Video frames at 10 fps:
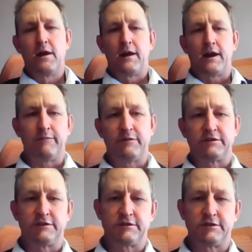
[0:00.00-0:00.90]
Like one
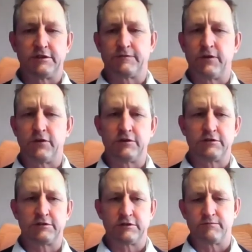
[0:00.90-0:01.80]
of our businesses
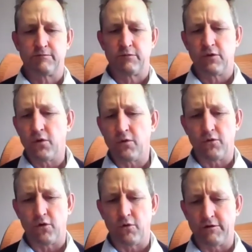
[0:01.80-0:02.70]
focuses
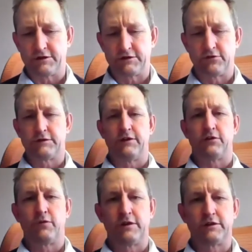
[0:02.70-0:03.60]
almost
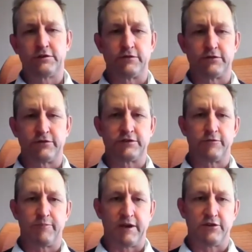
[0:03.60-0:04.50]
exclusively on quick service
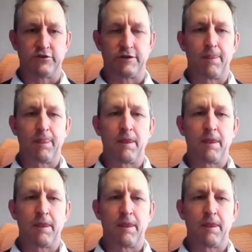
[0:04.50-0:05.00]
restaurant packaging.